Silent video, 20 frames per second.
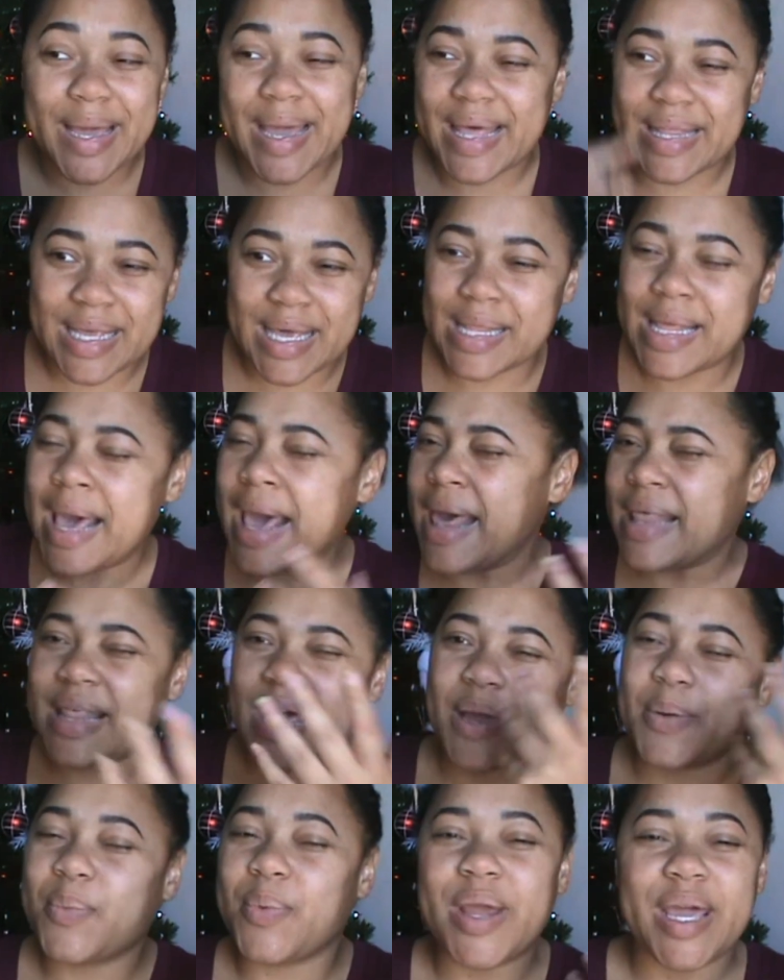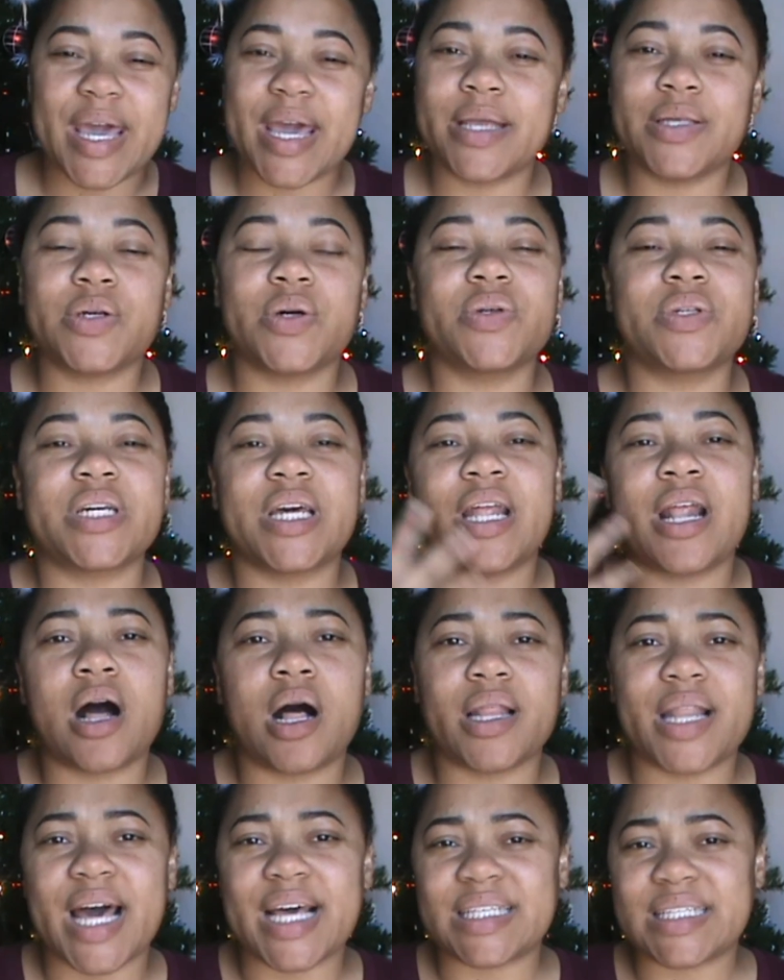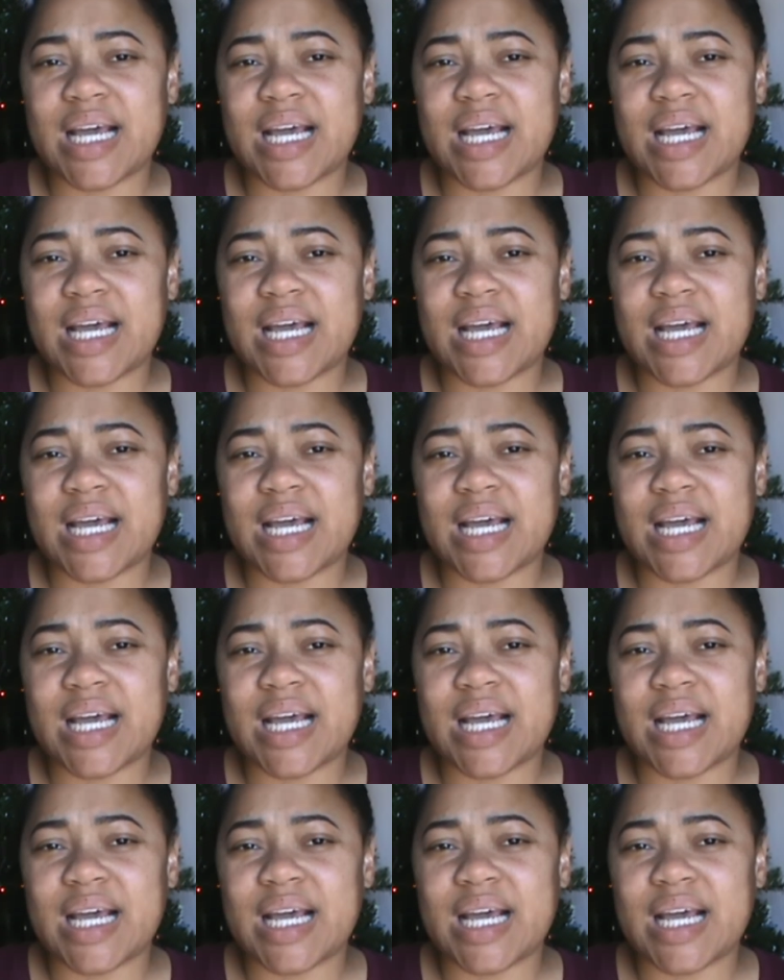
and then they rekindled and all that